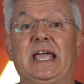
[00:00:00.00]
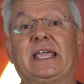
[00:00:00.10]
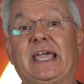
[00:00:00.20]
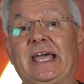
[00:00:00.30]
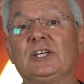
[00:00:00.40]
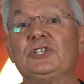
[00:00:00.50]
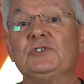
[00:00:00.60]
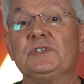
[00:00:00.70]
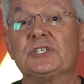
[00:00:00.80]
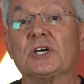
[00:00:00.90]
can
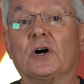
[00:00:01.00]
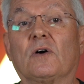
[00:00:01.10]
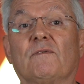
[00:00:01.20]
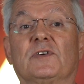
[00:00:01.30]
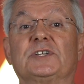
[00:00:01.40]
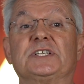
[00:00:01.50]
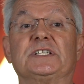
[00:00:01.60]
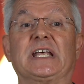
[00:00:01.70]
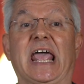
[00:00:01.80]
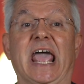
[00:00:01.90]
do so
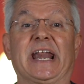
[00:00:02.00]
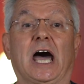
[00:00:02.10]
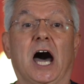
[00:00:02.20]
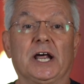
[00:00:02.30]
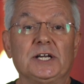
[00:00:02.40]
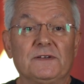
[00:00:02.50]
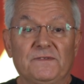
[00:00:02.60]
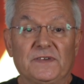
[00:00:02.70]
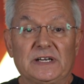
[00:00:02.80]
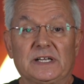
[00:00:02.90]
versus an
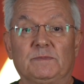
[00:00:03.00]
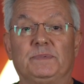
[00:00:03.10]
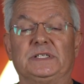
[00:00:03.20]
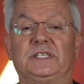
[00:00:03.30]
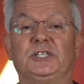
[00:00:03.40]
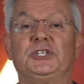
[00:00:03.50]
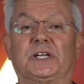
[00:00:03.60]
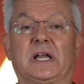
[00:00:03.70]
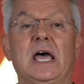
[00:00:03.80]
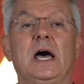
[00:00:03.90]
undefended
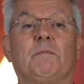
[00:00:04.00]
position